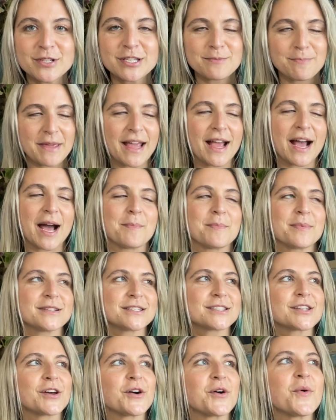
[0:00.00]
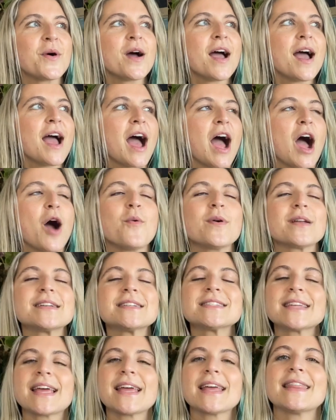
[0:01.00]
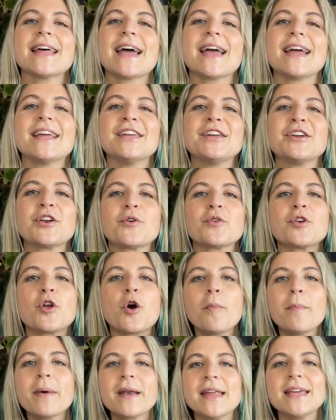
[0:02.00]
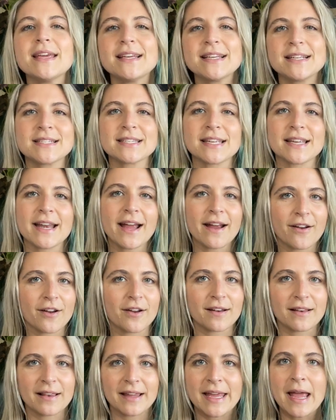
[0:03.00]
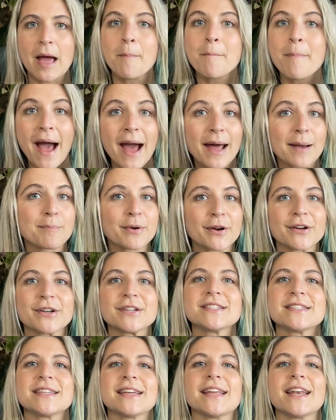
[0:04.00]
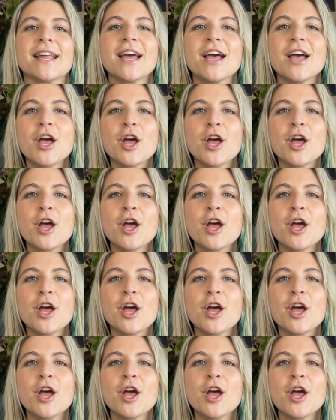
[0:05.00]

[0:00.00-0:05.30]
speak up. So I want to say that, nobody is inherently a bad person.